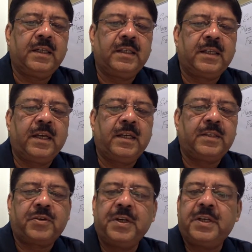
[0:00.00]
a
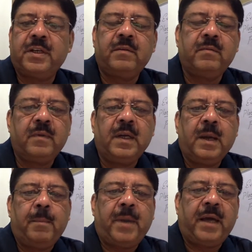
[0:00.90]
street in
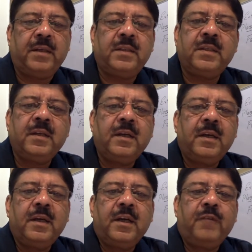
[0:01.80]
Paris.
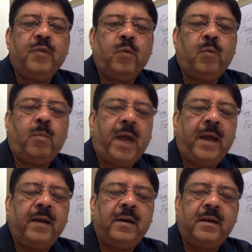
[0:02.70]
If you buy
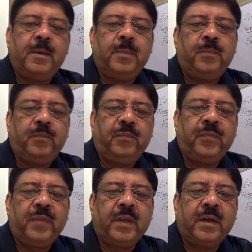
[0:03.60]
a
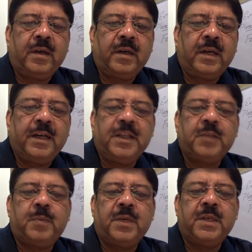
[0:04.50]
lady's
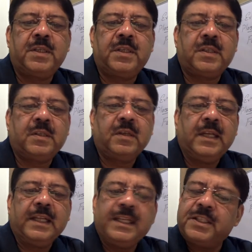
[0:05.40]
purse,
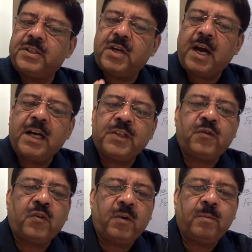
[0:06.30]
it starts
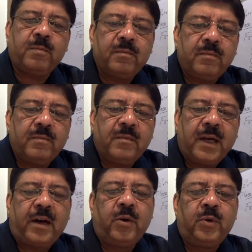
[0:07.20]
from
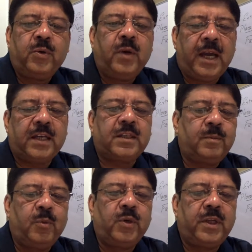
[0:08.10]
around 2 lakhs,
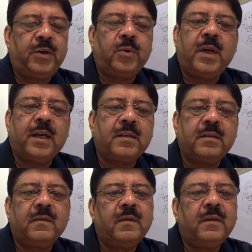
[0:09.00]
more than 2 lakhs.
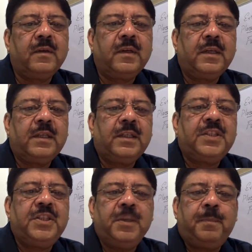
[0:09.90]
The
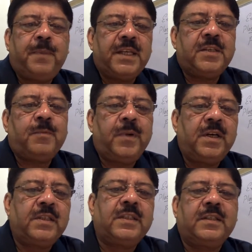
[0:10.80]
cheapest
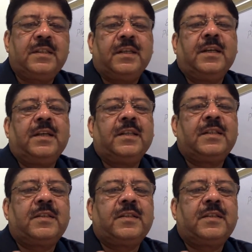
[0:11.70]
purse is